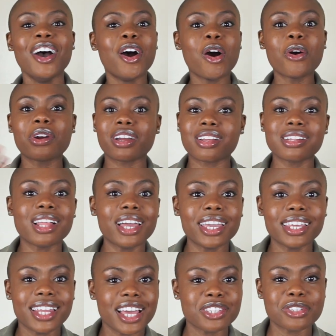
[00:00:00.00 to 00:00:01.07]
or a
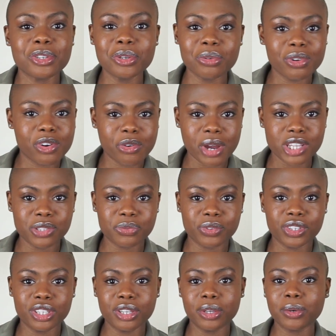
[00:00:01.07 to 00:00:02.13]
client has a new request for
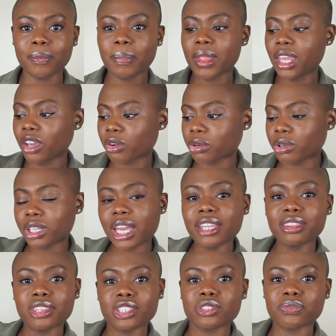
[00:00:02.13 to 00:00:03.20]
you.
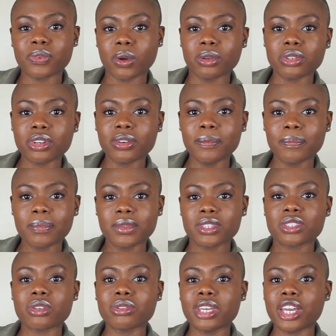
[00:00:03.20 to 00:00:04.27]
Create this folder
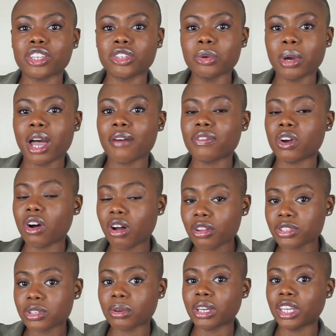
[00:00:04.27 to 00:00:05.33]
so that you have
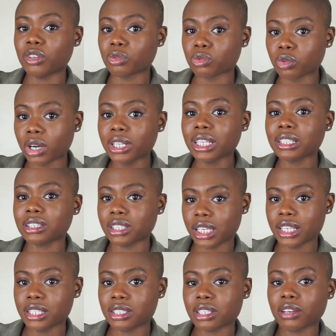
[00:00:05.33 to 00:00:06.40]
also a running
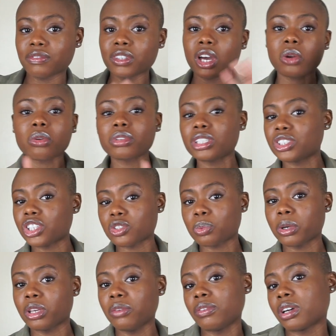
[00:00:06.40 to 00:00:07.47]
list of not only just
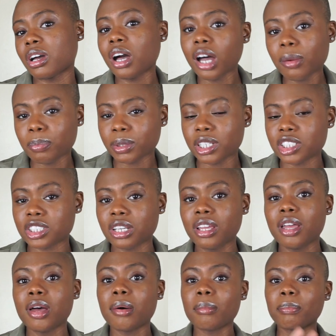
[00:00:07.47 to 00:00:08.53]
what you've accomplished,
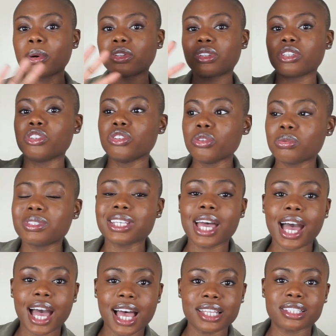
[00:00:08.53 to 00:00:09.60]
but the new
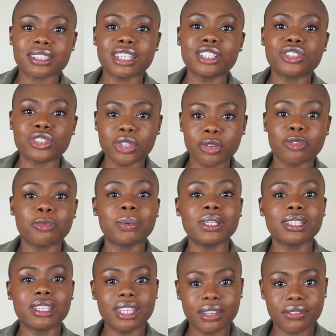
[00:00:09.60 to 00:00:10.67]
task that you've
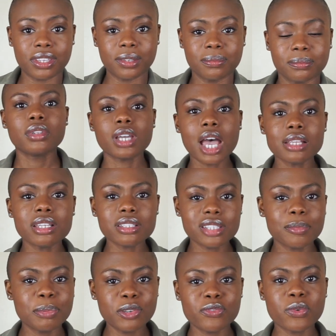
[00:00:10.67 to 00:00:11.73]
been given. As I
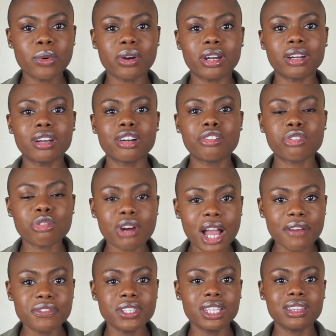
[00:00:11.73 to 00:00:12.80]
said before,
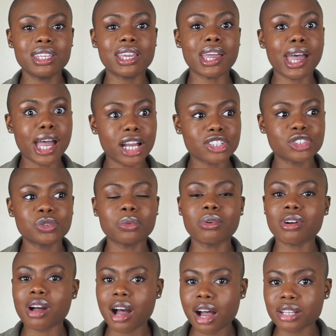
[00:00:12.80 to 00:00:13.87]
crafting the actual
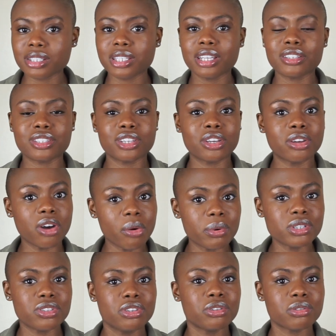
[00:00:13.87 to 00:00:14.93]
content to go
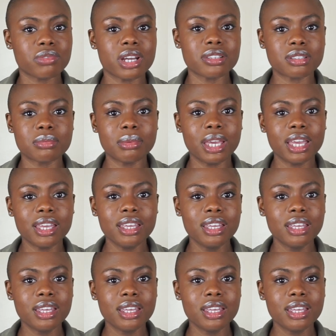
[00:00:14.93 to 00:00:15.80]
into your resume